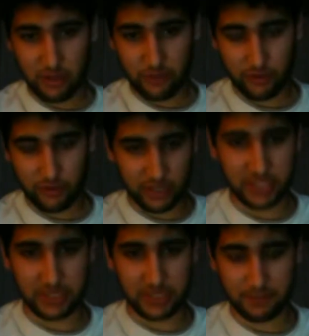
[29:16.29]
for
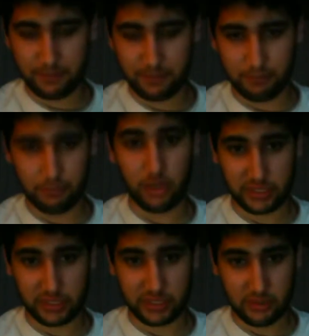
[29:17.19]
his
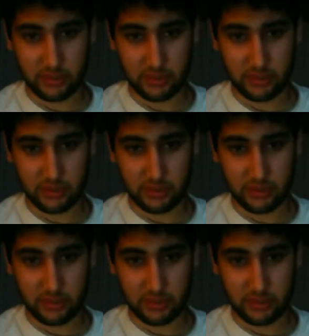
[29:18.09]
books.